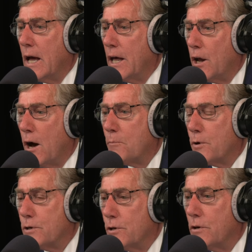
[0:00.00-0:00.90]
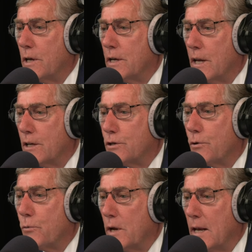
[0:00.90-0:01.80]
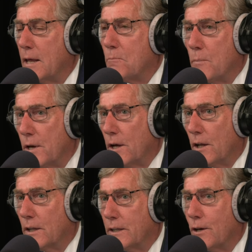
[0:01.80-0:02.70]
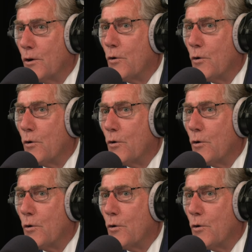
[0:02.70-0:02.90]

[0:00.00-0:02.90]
an opportunity to really build